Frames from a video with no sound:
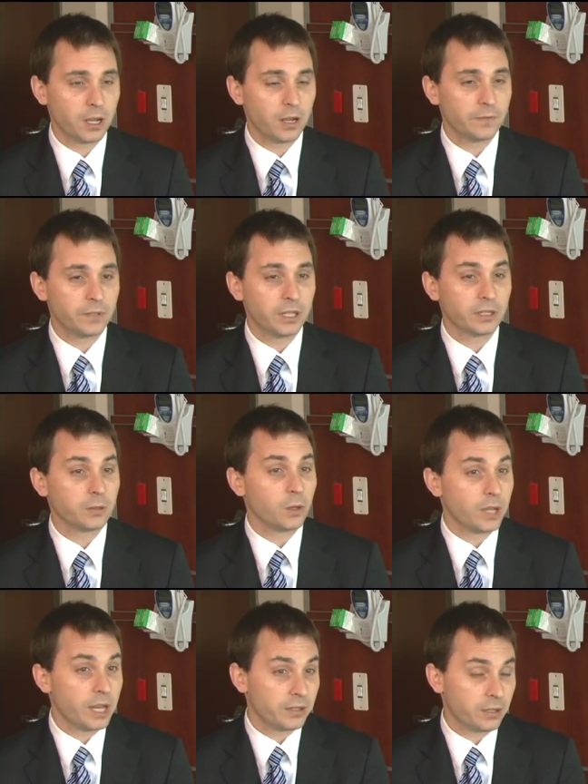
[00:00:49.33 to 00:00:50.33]
of
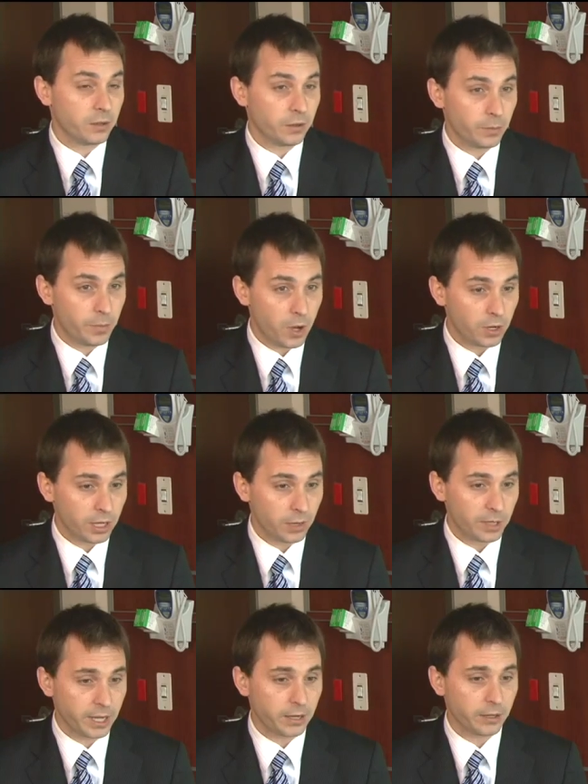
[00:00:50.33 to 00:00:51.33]
dislocation or the ball
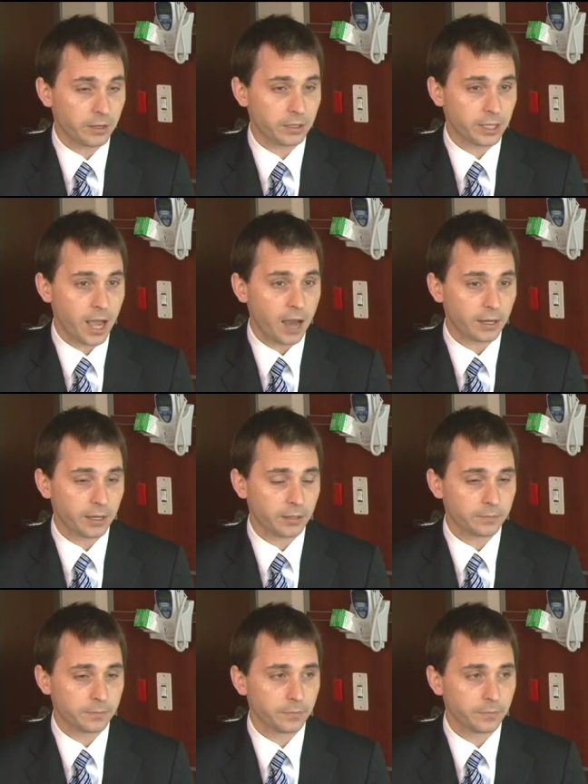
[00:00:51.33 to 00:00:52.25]
coming out of the socket.